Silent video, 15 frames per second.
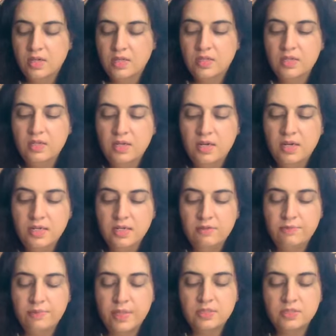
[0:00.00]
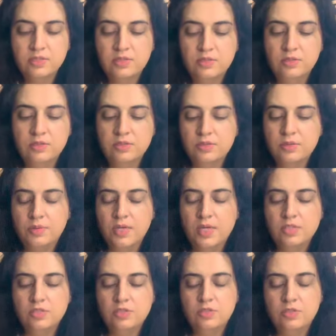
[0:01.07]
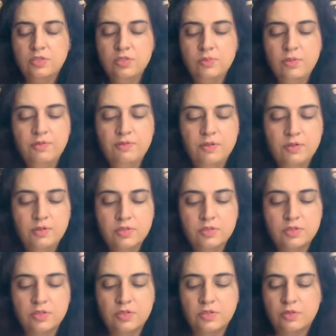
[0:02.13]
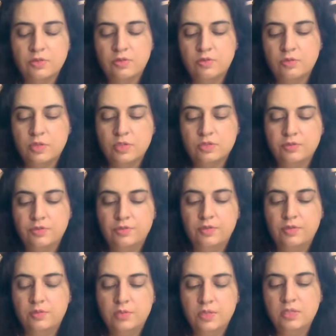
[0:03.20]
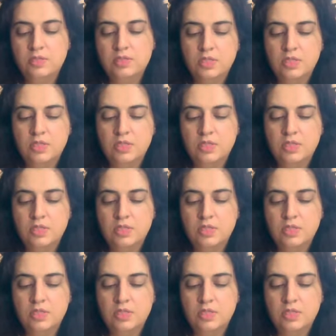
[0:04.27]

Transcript: The Nine of Pentacles, okay? So you could be focused on your own wish fulfillment.